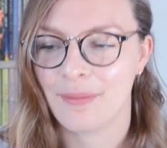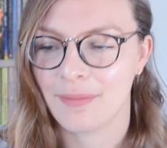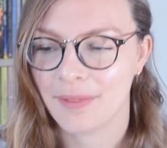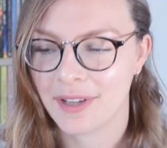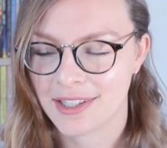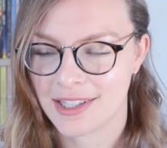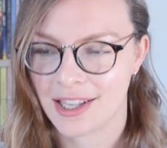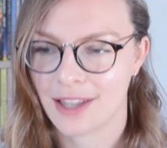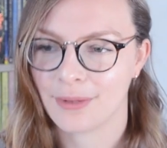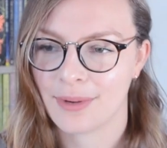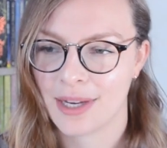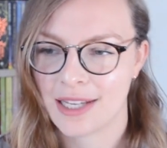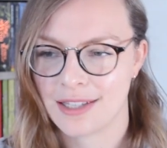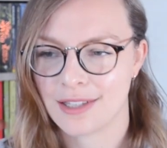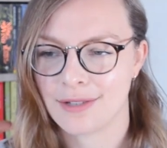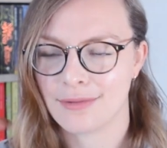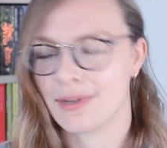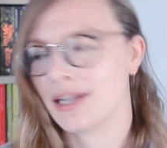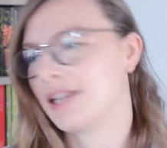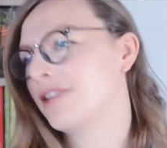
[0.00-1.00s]
because otherwise
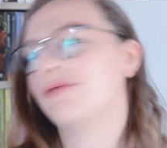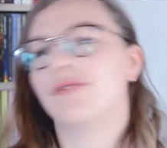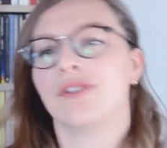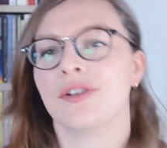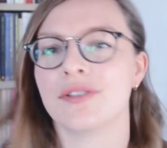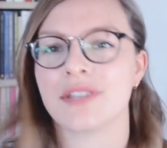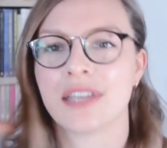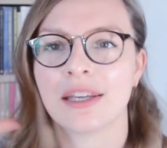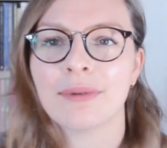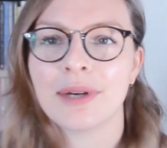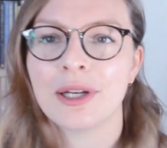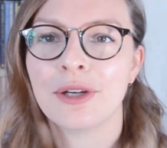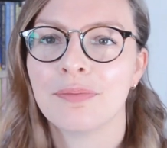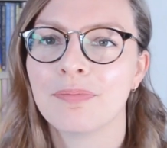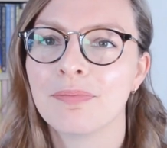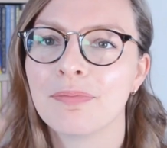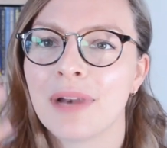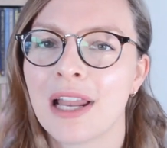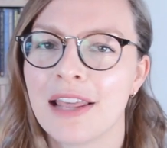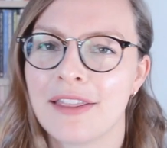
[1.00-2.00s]
it's really confusing when you
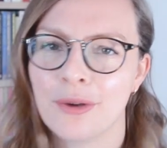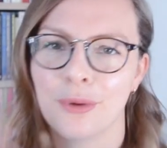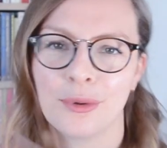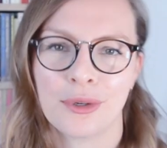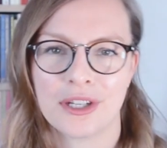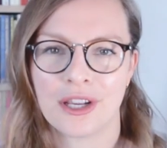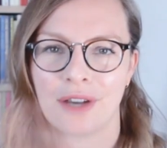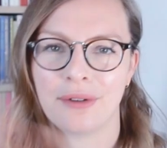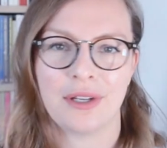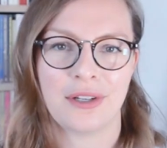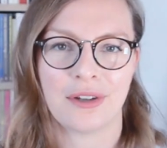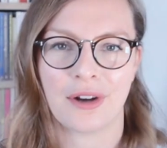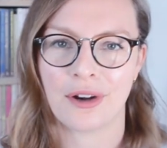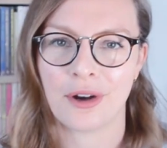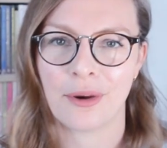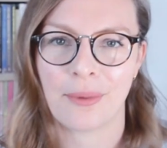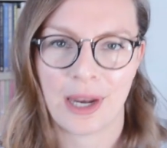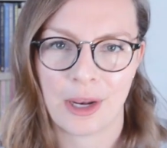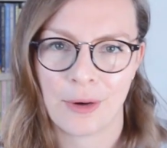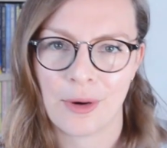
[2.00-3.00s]
play the audio and you don't
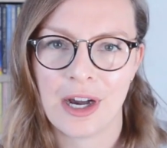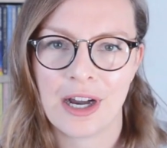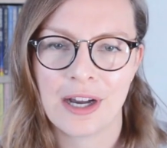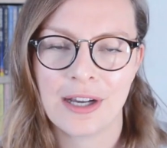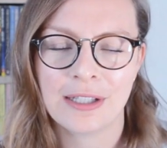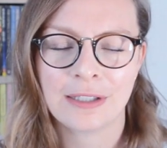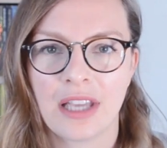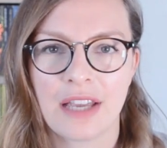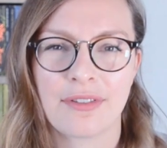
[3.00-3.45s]
know where you are.